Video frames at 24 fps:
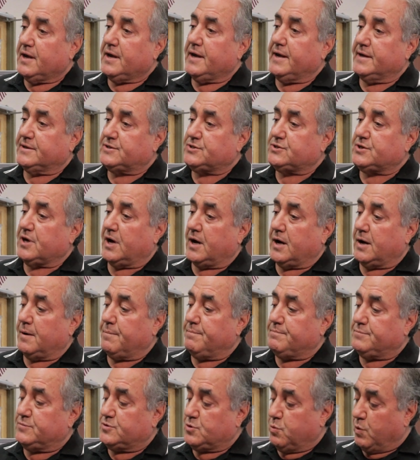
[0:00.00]
it's uh,
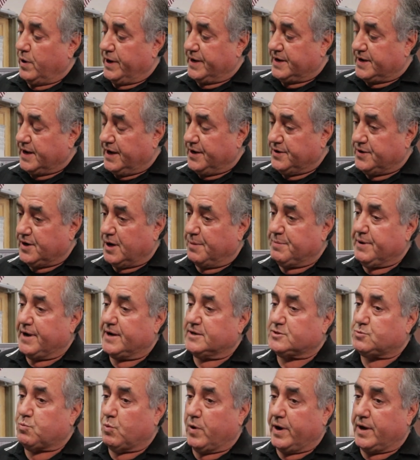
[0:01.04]
20 kW
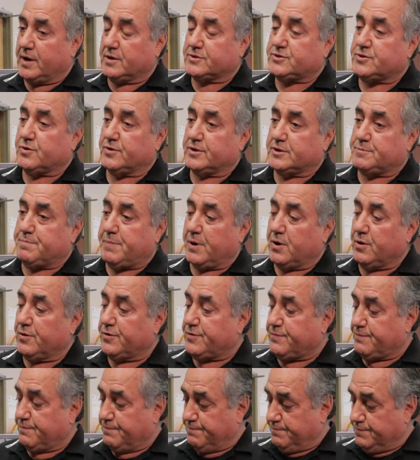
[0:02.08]
as well, so it's
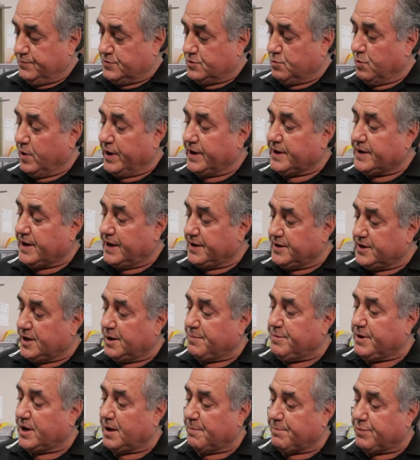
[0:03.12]
both 20
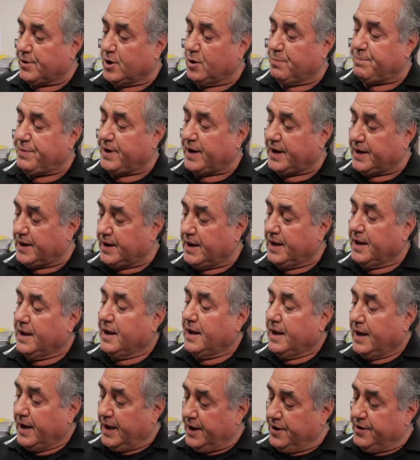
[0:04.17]
kW on propane
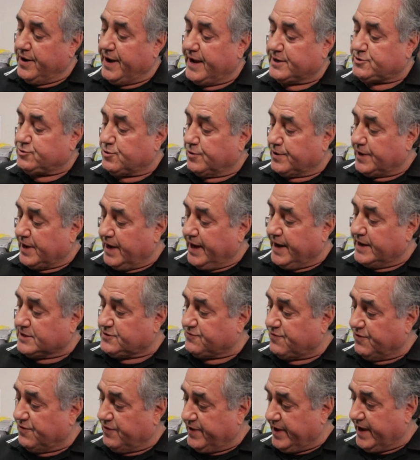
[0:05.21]
and natural gas
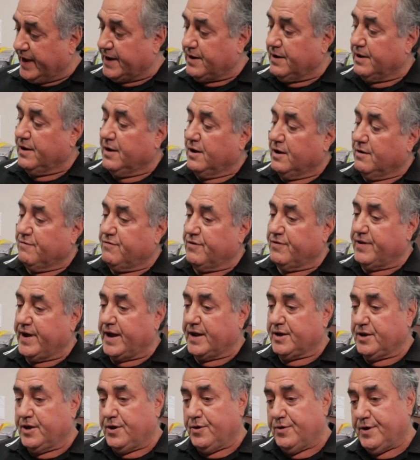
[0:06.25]
for that for
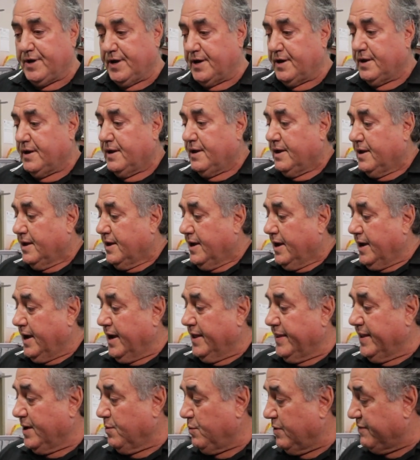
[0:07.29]
that unit. Mm -hmm.
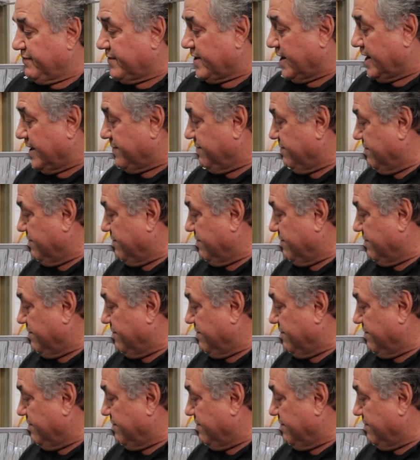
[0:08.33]
And then we've got